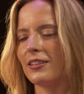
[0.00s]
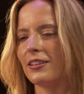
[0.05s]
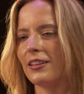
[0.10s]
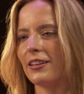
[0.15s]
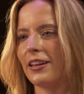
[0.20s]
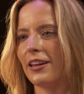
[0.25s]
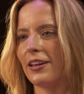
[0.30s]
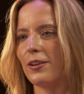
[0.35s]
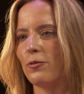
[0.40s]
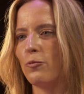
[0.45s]

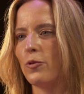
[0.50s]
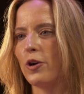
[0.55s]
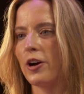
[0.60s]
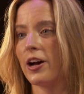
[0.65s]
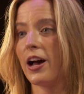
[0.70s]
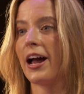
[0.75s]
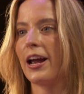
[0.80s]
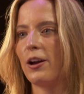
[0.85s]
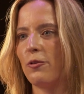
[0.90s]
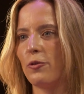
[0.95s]
and what
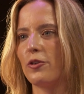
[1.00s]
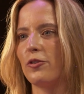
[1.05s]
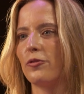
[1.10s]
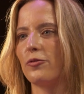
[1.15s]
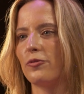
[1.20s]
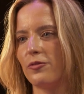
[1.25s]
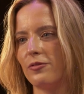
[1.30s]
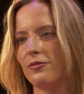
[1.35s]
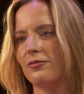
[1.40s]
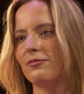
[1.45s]
I would have
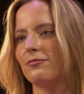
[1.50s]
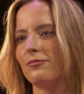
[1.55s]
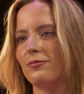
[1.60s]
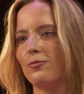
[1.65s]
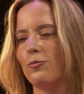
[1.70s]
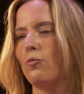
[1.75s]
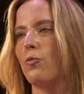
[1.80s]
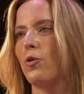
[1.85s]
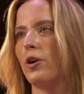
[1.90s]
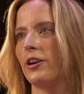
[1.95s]

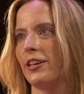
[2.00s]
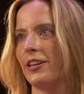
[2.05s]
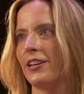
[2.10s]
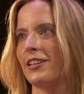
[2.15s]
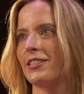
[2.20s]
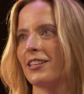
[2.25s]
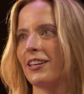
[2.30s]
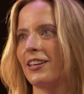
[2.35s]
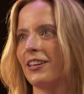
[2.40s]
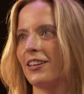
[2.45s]
wanted
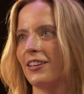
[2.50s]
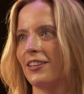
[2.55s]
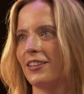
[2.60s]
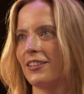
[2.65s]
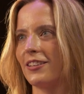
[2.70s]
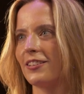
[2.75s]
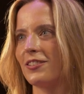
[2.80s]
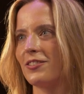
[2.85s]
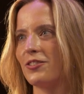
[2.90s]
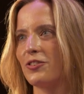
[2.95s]
as a kid
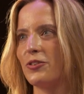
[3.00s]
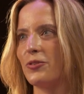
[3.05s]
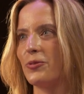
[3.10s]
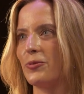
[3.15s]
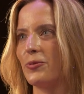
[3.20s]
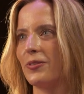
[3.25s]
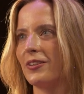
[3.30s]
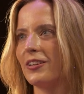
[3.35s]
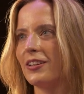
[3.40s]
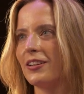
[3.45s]
too.
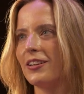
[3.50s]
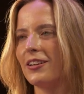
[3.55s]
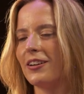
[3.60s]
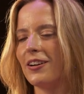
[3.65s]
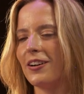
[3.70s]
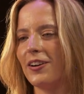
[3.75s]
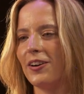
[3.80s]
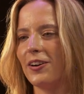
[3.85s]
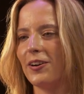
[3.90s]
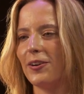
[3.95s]

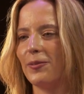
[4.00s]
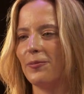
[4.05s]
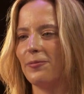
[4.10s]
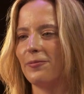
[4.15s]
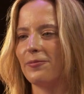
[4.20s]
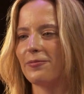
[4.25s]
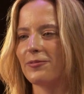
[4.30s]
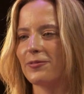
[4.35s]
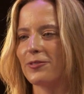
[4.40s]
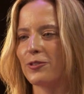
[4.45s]

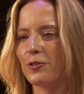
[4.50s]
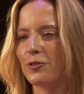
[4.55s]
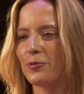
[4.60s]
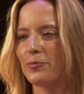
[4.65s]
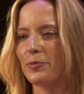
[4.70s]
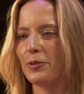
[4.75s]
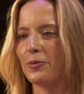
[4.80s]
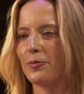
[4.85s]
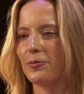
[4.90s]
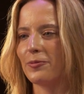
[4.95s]
So it's
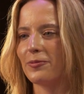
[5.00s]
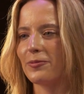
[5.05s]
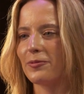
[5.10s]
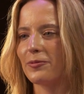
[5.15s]
been